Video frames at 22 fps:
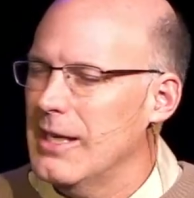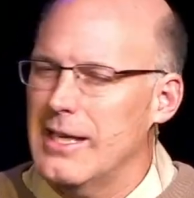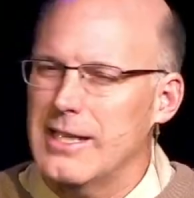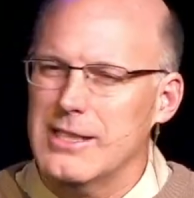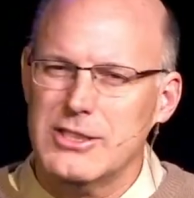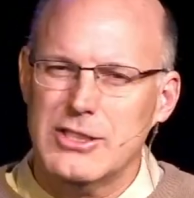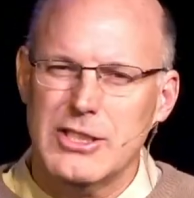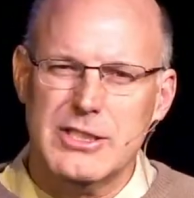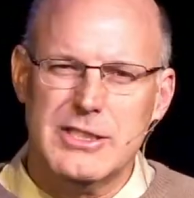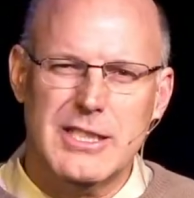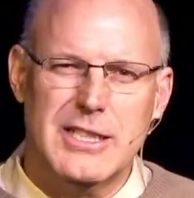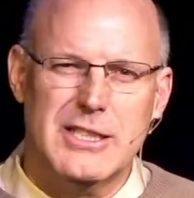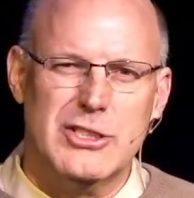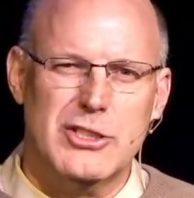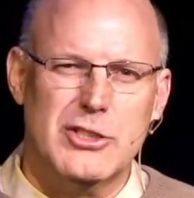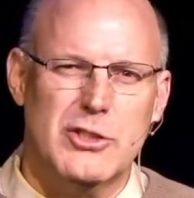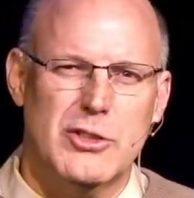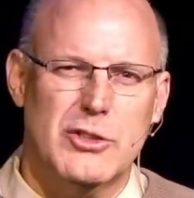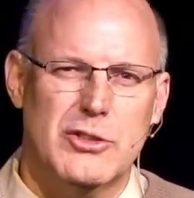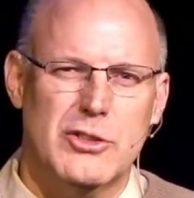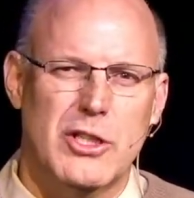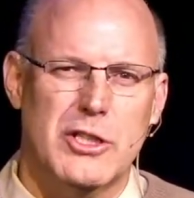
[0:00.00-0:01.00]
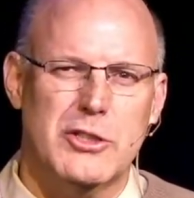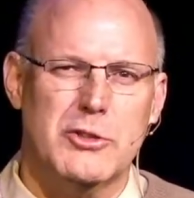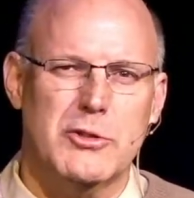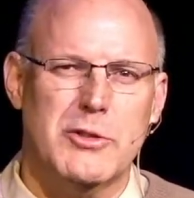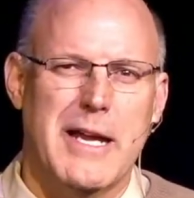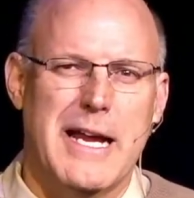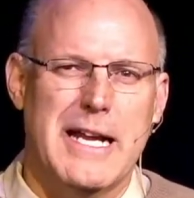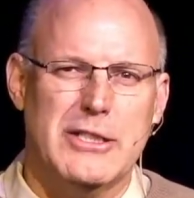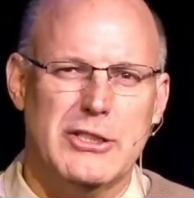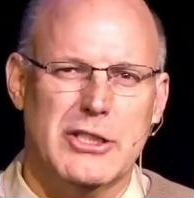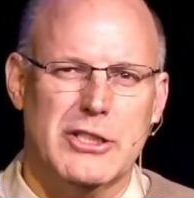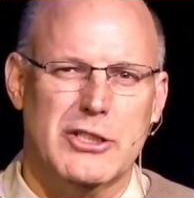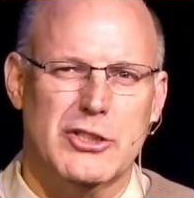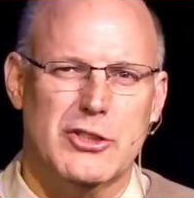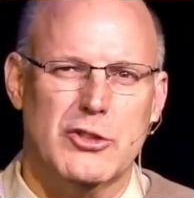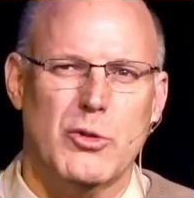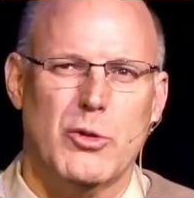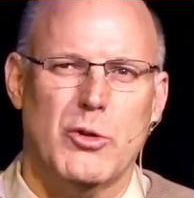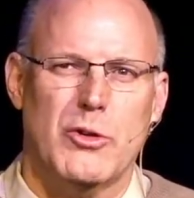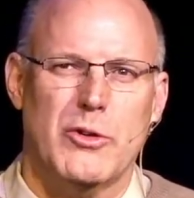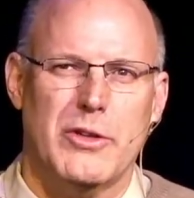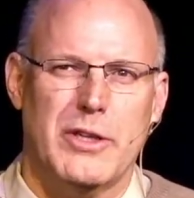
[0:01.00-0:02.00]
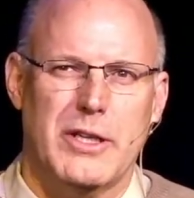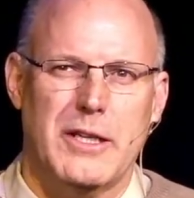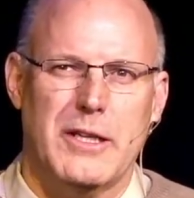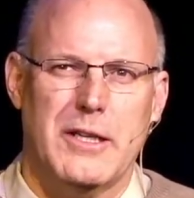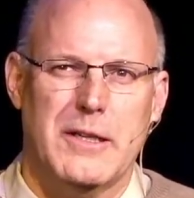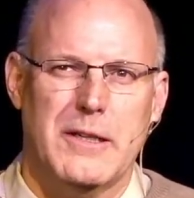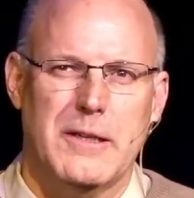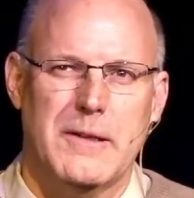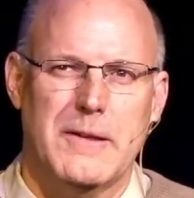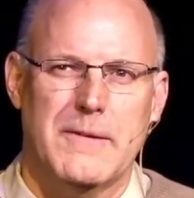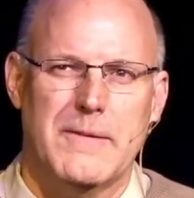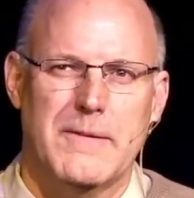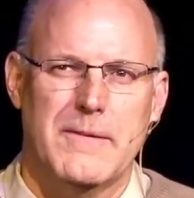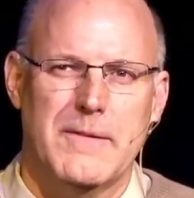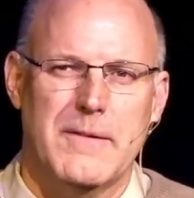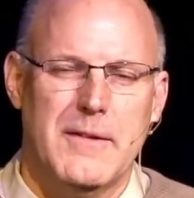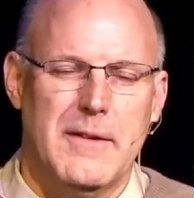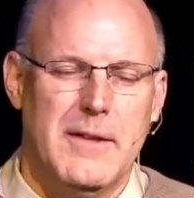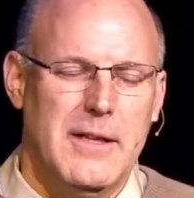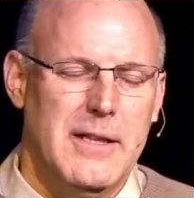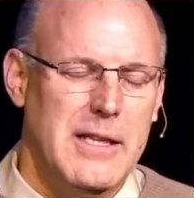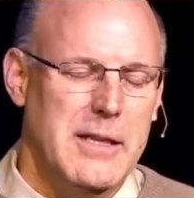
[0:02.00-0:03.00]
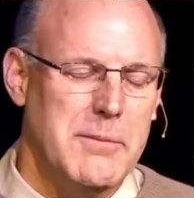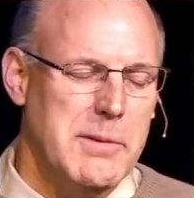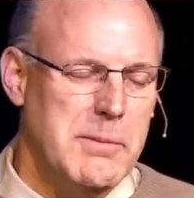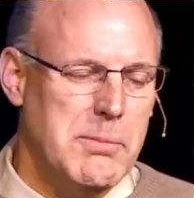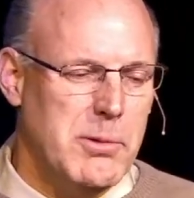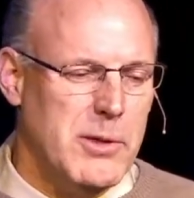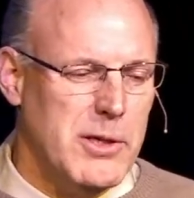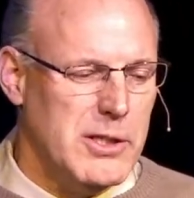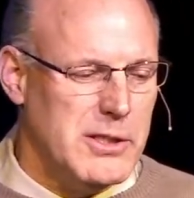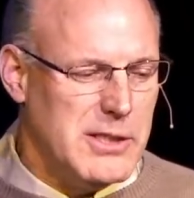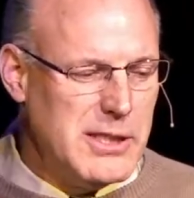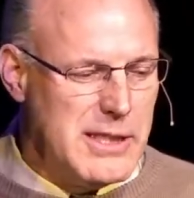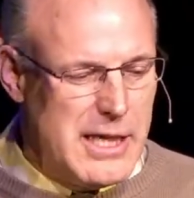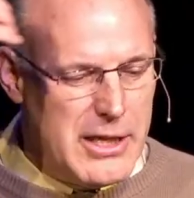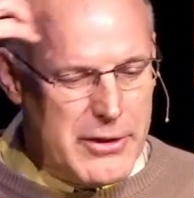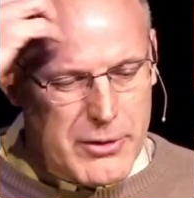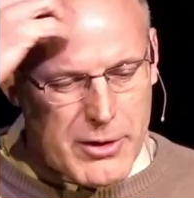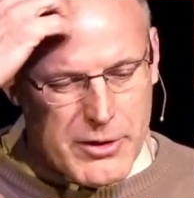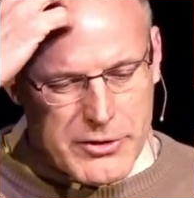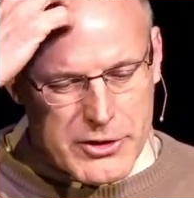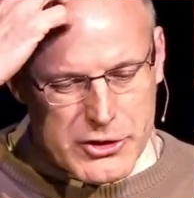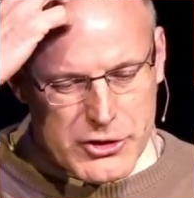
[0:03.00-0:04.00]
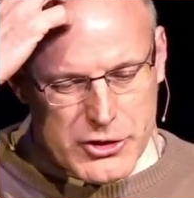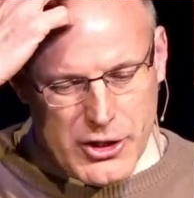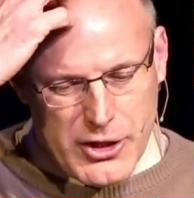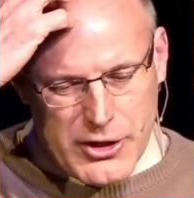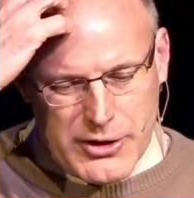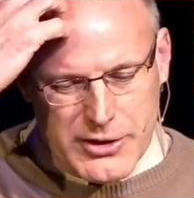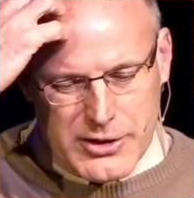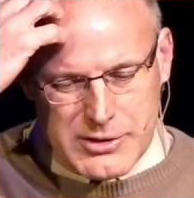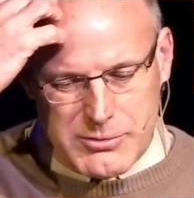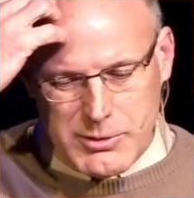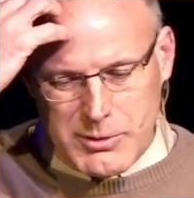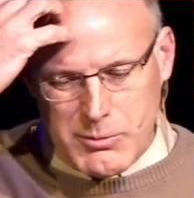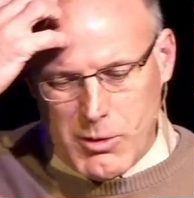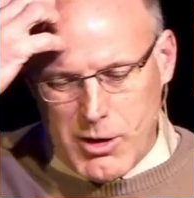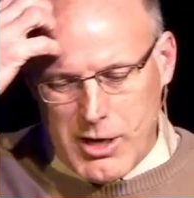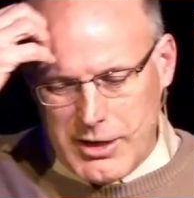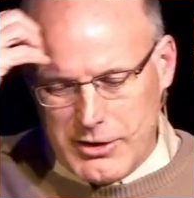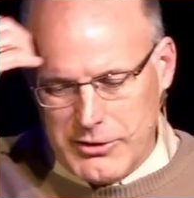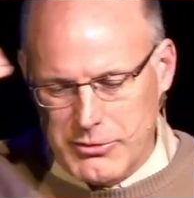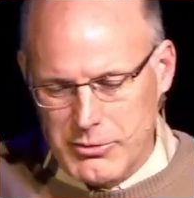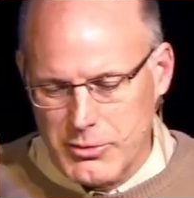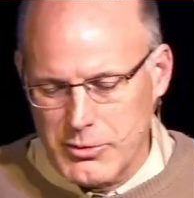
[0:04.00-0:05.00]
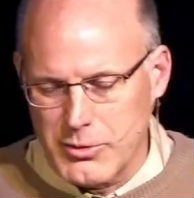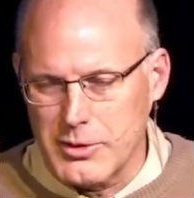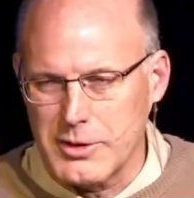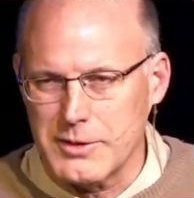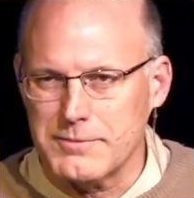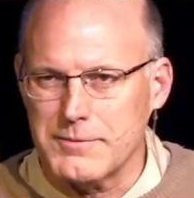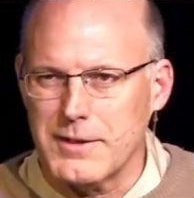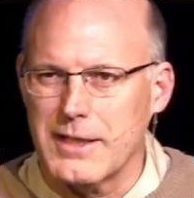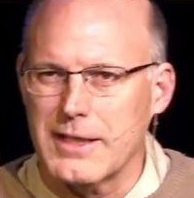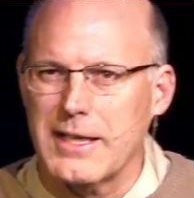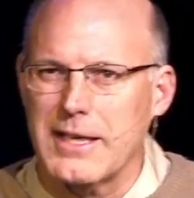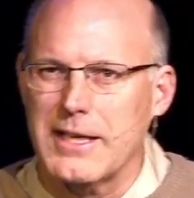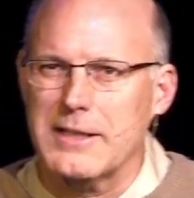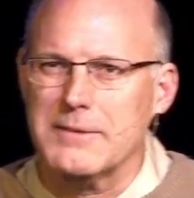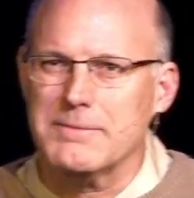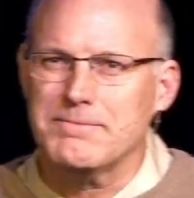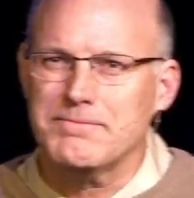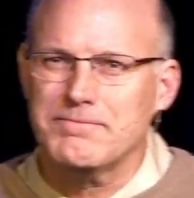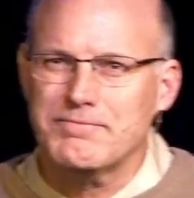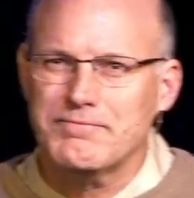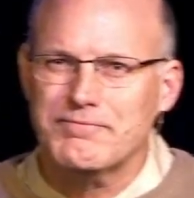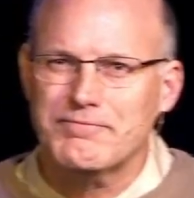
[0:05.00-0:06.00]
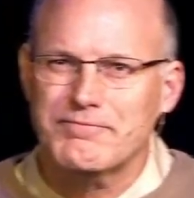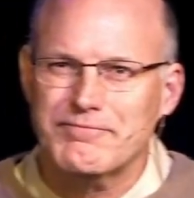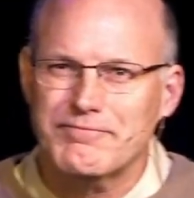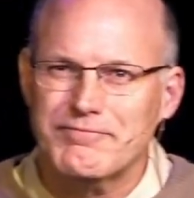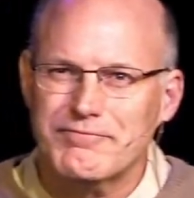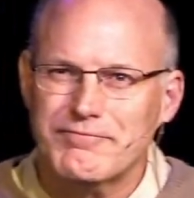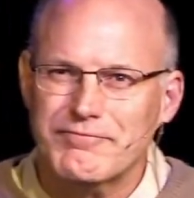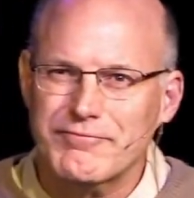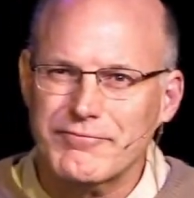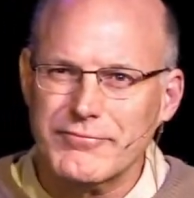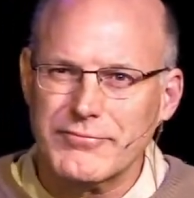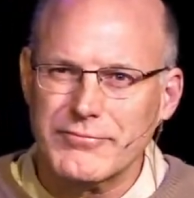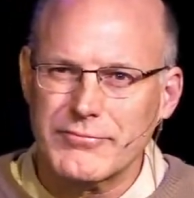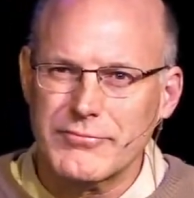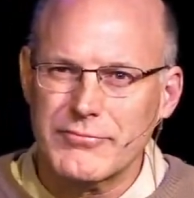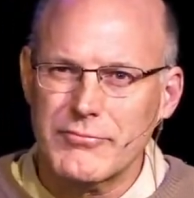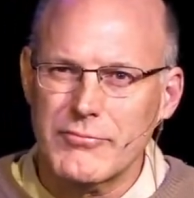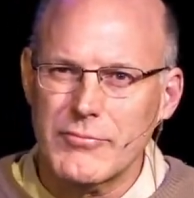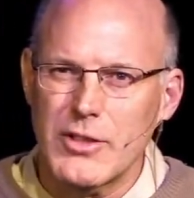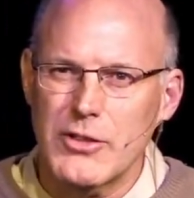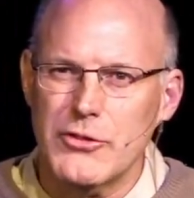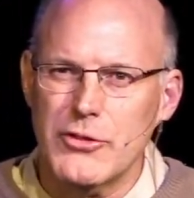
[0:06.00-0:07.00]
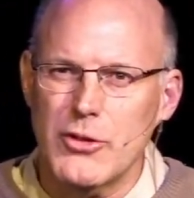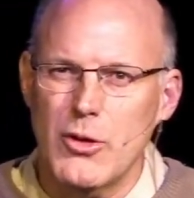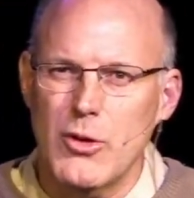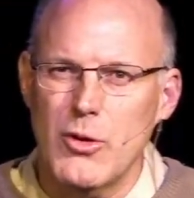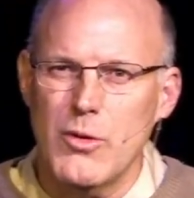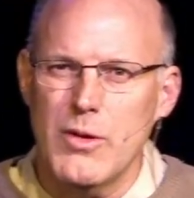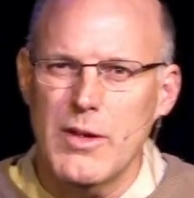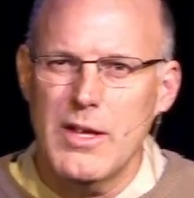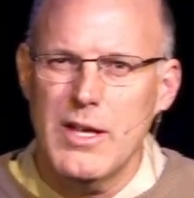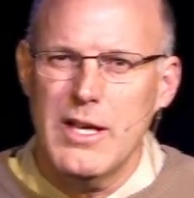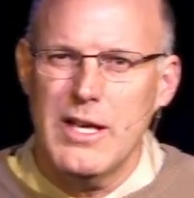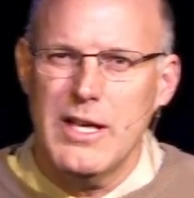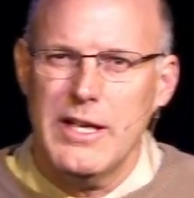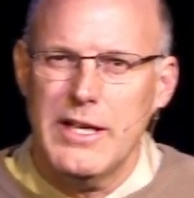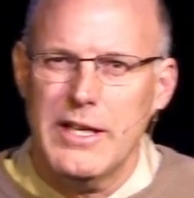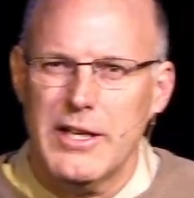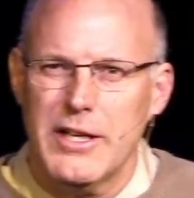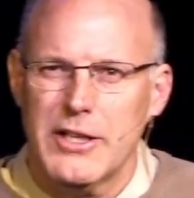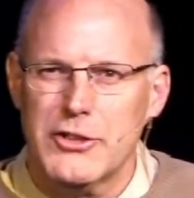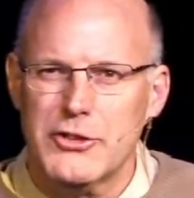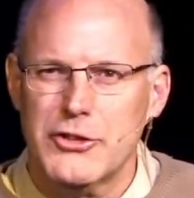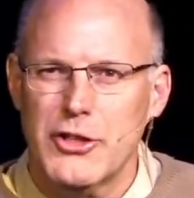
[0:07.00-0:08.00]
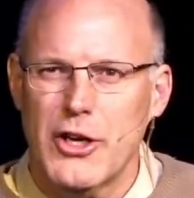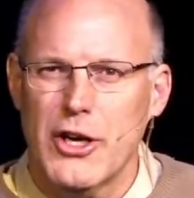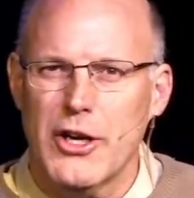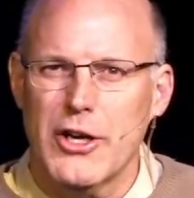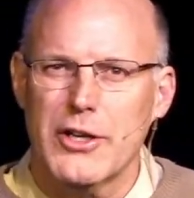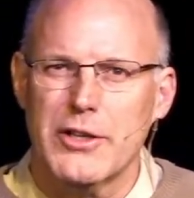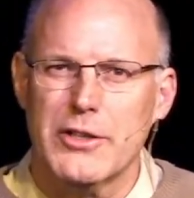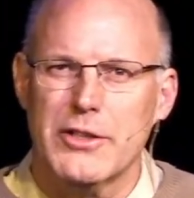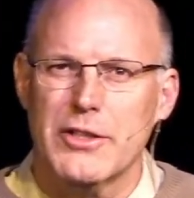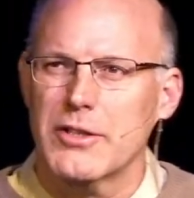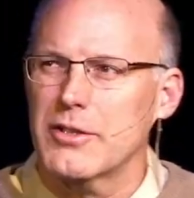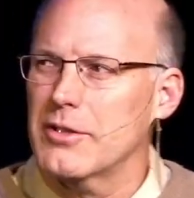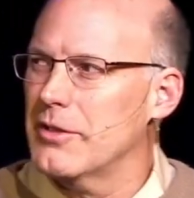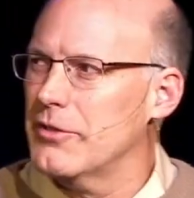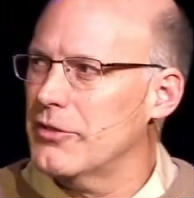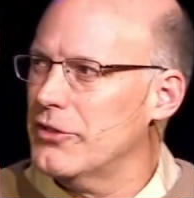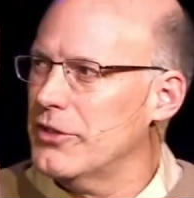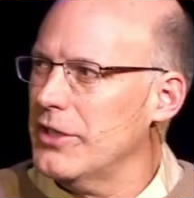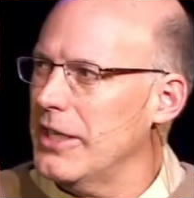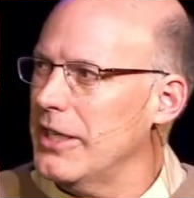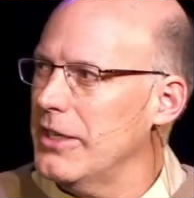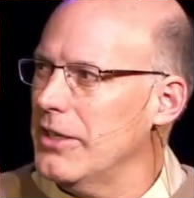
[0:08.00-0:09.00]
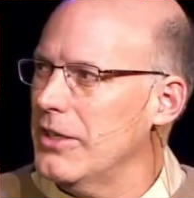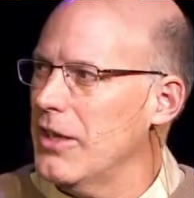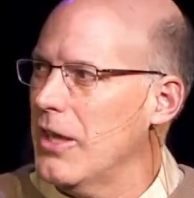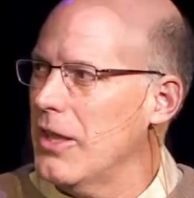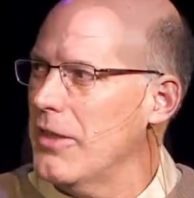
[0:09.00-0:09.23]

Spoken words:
And it's just a tragic story. Let me put it together on the chart as we walk through it again. So in our chart, you've seen